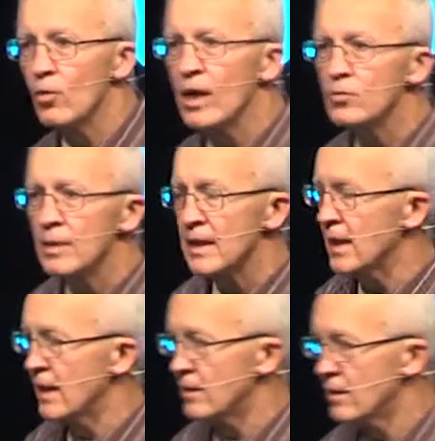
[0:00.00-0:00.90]
hungry
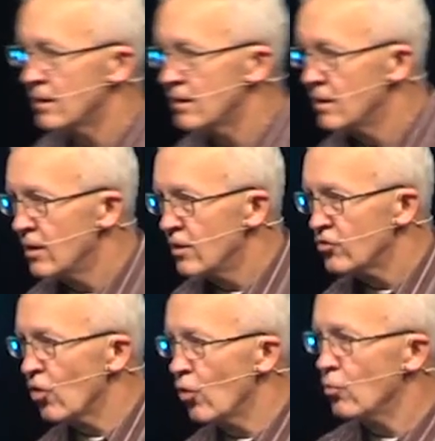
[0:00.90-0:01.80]
again.
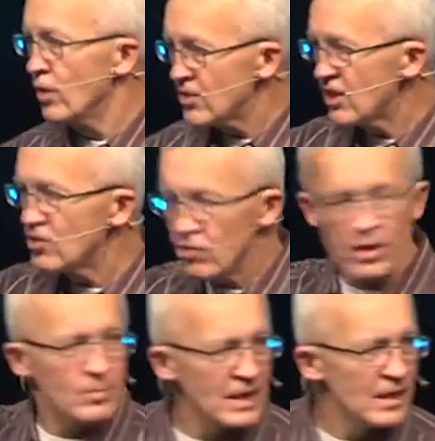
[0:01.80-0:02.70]
So once he
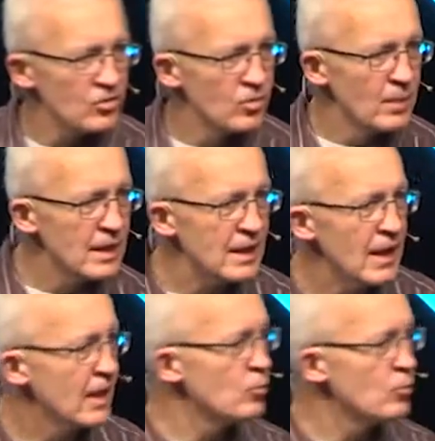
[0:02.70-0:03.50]
started making some money, he